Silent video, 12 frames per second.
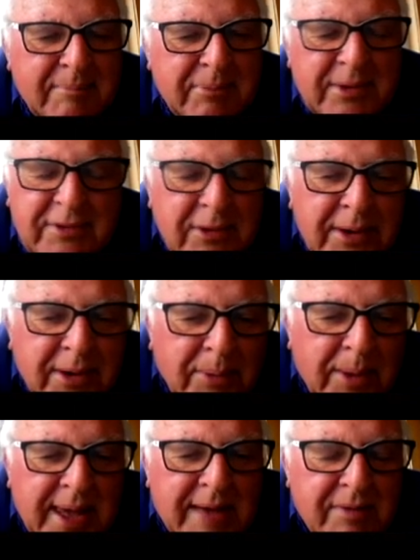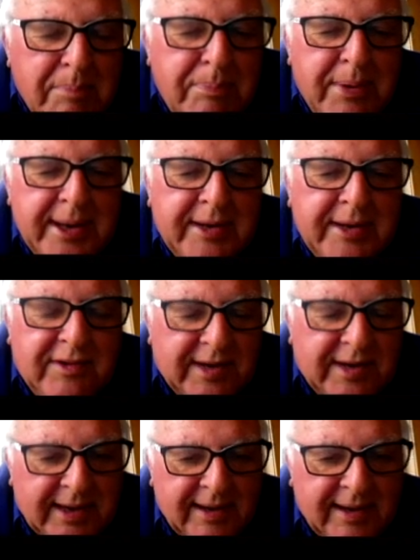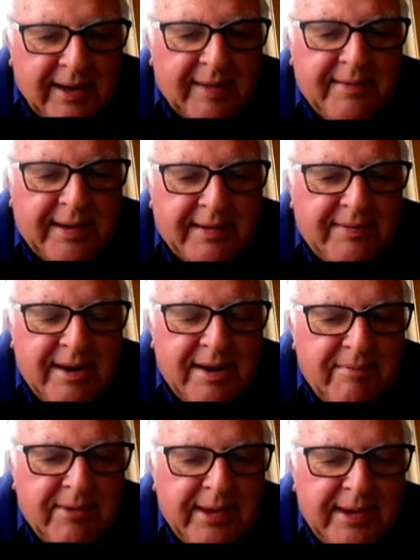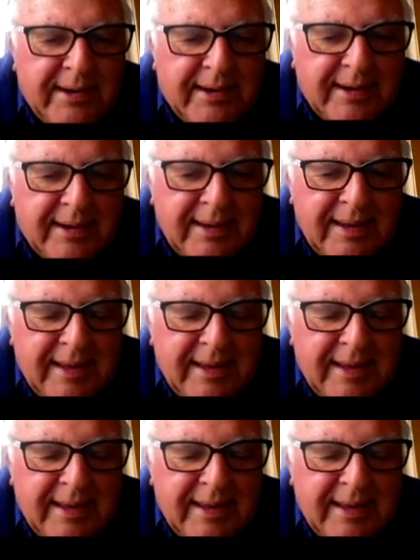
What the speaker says: Would you know we have a bridge contest every year?